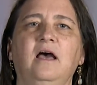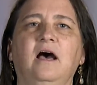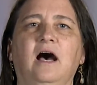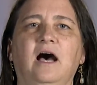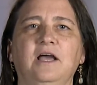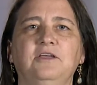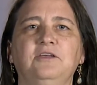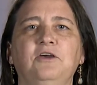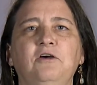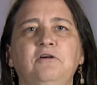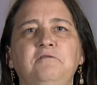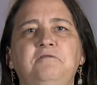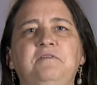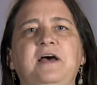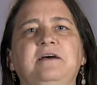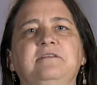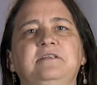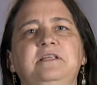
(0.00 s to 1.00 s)
I
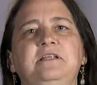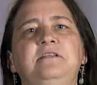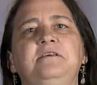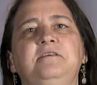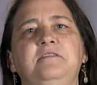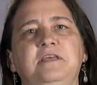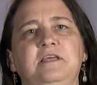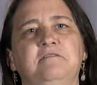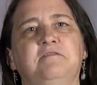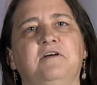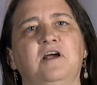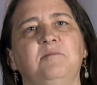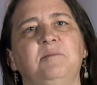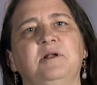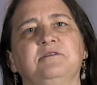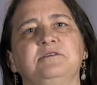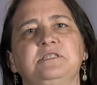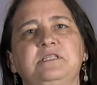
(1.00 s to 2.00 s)
co-founded the
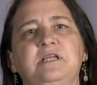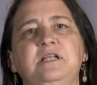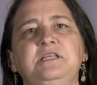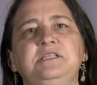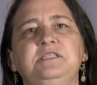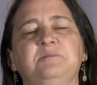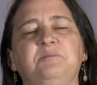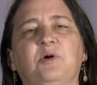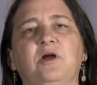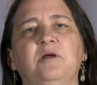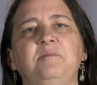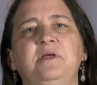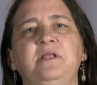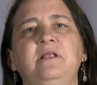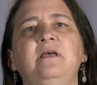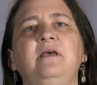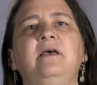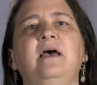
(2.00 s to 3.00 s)
Environmental Studies
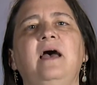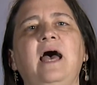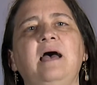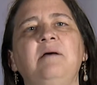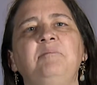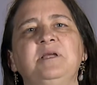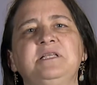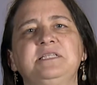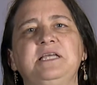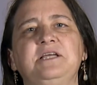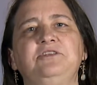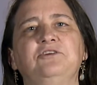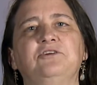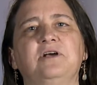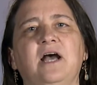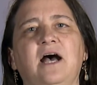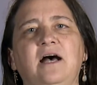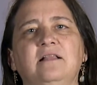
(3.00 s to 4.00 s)
Department at
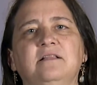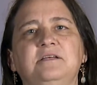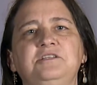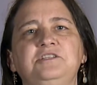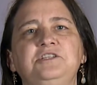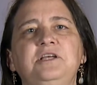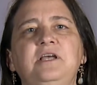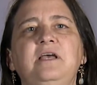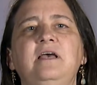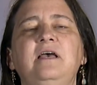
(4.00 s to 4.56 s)
McDaniel College